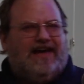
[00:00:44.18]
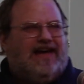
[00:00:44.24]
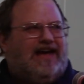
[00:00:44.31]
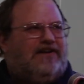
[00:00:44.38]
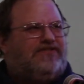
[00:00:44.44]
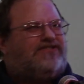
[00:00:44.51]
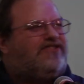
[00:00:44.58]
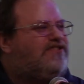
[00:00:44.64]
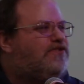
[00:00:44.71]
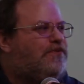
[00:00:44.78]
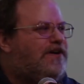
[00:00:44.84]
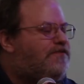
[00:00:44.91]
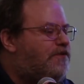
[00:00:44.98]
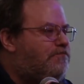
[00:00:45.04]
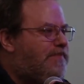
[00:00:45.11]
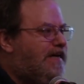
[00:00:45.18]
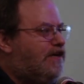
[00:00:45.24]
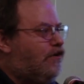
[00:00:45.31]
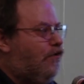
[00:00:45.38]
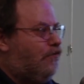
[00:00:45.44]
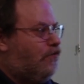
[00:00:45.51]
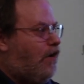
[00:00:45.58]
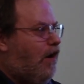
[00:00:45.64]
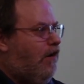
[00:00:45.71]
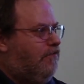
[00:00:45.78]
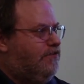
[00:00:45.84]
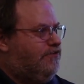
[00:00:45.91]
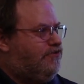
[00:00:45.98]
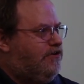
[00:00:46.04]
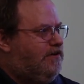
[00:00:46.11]
It was just a way for me to go to
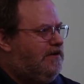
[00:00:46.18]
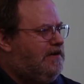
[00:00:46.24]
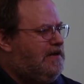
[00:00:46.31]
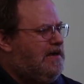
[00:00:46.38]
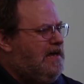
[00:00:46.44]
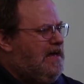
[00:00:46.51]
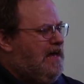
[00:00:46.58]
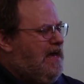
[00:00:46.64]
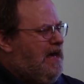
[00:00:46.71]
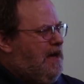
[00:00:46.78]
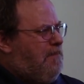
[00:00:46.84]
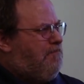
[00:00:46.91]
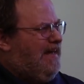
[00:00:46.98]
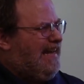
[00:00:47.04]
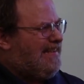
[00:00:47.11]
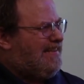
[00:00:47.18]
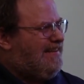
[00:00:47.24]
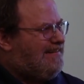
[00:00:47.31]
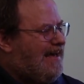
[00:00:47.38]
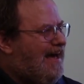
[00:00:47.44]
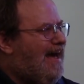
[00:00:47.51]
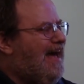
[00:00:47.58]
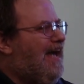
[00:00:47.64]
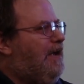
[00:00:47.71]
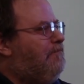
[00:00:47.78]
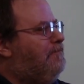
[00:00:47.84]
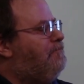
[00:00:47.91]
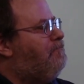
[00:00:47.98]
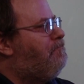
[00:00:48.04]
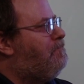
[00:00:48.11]
college. But at the
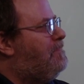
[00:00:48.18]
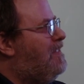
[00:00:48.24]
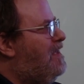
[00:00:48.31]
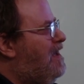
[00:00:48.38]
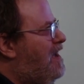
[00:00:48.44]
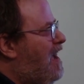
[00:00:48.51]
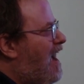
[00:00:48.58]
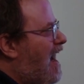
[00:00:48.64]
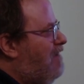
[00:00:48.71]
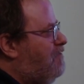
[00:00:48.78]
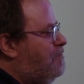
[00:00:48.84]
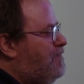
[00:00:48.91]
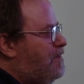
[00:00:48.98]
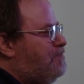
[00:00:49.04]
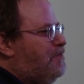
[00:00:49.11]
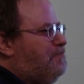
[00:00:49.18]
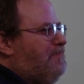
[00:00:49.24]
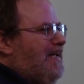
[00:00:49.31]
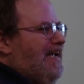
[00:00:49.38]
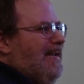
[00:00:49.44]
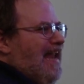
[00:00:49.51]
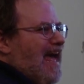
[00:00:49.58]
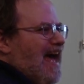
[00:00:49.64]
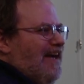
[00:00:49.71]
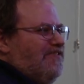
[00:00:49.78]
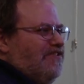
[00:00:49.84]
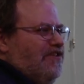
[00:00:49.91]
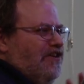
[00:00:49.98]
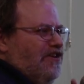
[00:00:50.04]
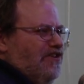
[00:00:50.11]
time, I remember being
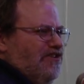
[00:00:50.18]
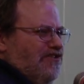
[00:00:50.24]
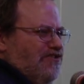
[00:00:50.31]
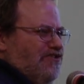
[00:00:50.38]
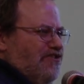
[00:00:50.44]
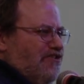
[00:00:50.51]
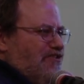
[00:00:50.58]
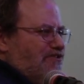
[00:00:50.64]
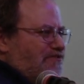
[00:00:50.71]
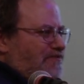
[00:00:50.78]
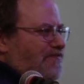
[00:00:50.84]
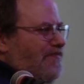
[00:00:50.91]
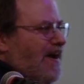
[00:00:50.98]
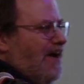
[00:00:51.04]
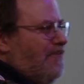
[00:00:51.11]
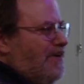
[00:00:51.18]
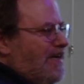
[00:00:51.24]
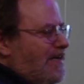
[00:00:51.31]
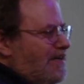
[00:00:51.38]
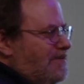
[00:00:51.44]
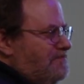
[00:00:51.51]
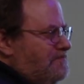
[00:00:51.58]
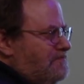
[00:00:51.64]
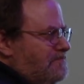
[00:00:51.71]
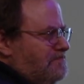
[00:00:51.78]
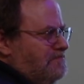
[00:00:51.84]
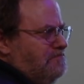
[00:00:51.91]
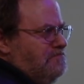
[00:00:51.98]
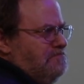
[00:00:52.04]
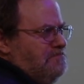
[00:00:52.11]
asked two very
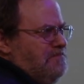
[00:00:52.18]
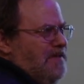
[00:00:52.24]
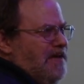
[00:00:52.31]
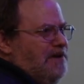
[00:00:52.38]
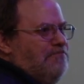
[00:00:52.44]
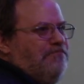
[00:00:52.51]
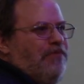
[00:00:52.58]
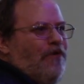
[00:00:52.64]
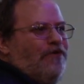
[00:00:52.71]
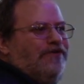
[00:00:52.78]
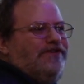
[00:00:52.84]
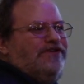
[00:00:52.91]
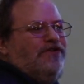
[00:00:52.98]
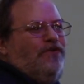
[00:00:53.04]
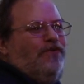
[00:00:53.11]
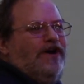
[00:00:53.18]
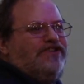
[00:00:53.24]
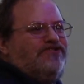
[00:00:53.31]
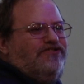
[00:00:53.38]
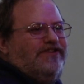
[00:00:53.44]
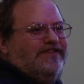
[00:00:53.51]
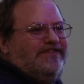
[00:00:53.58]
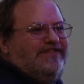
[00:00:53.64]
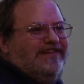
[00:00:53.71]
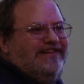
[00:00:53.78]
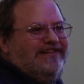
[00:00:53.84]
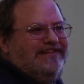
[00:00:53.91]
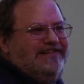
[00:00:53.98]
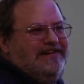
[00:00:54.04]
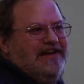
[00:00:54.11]
important questions.
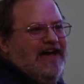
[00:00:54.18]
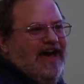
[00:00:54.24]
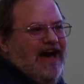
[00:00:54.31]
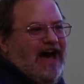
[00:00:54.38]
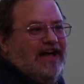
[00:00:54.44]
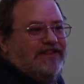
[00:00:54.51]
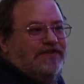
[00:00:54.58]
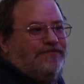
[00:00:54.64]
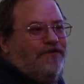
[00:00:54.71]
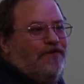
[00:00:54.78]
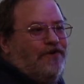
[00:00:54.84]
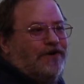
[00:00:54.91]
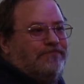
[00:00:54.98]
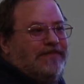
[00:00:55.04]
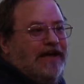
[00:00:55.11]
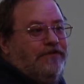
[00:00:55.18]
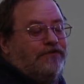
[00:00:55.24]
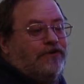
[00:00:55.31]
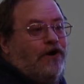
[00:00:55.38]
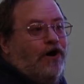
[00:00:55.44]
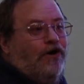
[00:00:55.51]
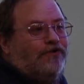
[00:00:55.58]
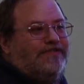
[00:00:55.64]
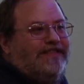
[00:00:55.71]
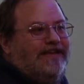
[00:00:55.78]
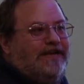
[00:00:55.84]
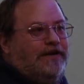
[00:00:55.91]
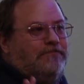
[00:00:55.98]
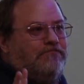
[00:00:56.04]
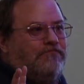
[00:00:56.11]
On the form, they were called
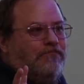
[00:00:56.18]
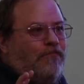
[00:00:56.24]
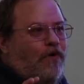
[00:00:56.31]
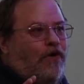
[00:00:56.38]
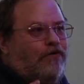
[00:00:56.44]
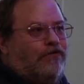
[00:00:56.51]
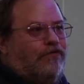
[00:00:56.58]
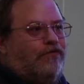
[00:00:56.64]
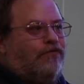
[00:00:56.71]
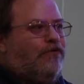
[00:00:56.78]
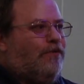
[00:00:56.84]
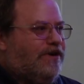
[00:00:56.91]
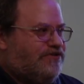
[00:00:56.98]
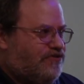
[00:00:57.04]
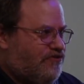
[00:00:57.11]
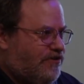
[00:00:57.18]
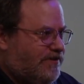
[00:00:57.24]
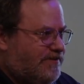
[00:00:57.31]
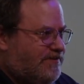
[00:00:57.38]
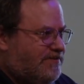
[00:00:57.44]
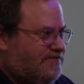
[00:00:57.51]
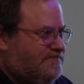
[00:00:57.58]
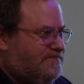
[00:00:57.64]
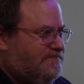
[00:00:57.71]
the moral questions.